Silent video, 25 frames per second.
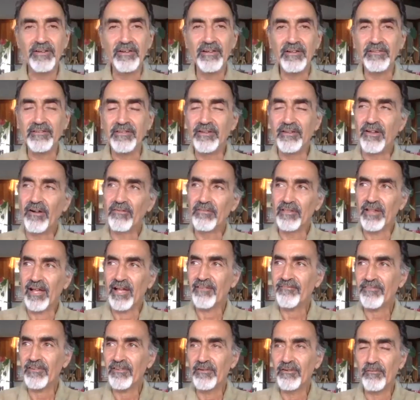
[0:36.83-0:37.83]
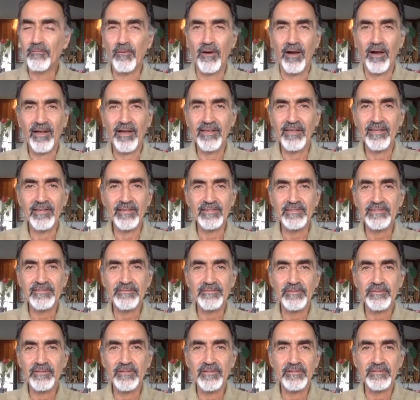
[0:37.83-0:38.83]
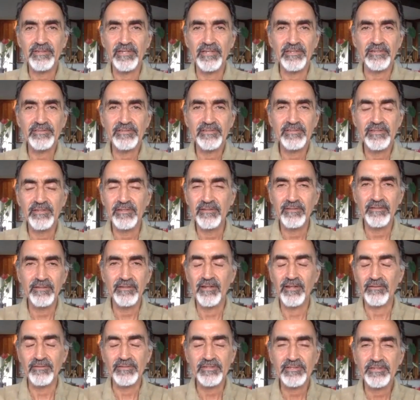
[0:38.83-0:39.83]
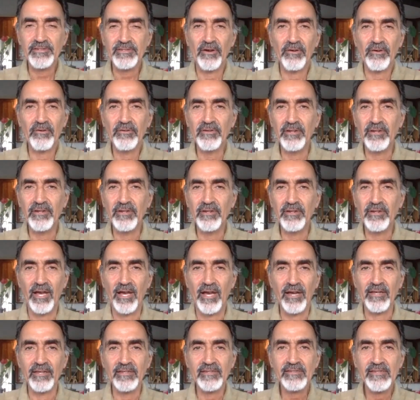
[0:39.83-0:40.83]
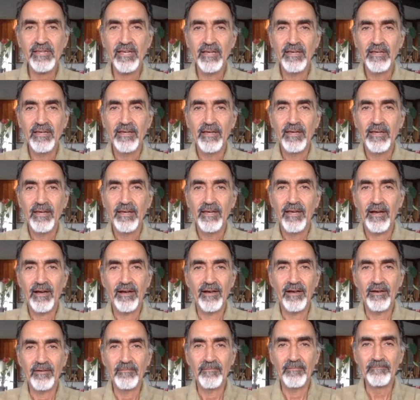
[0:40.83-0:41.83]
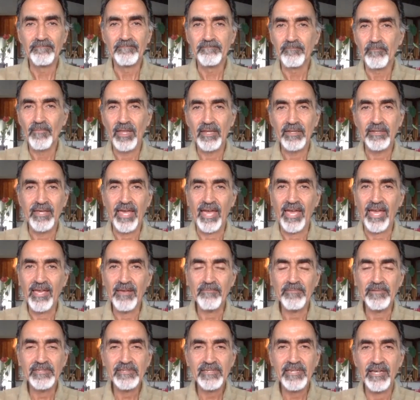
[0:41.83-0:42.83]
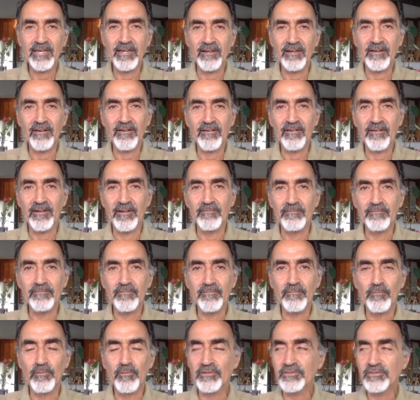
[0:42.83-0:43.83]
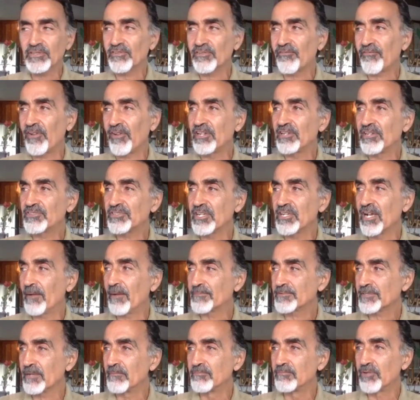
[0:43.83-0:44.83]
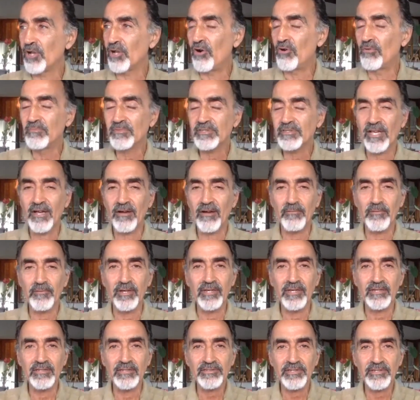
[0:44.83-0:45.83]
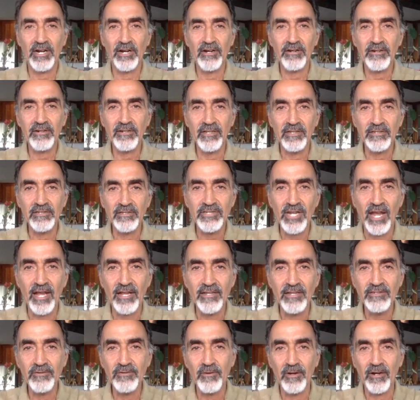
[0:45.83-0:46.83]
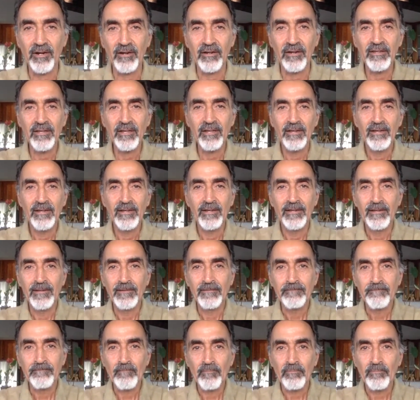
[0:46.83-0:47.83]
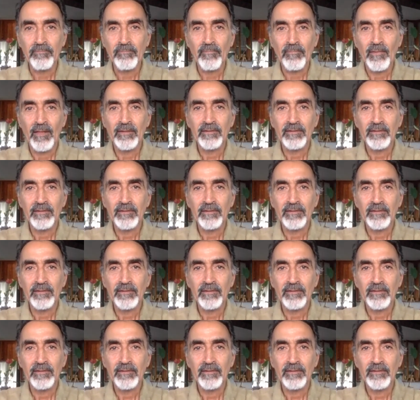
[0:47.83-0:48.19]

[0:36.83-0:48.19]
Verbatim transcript: You know, life in Hawaii is just, you know, so nice. Um, Gabe is here, and we're just finishing up some domes that we started in January, mm-hmm.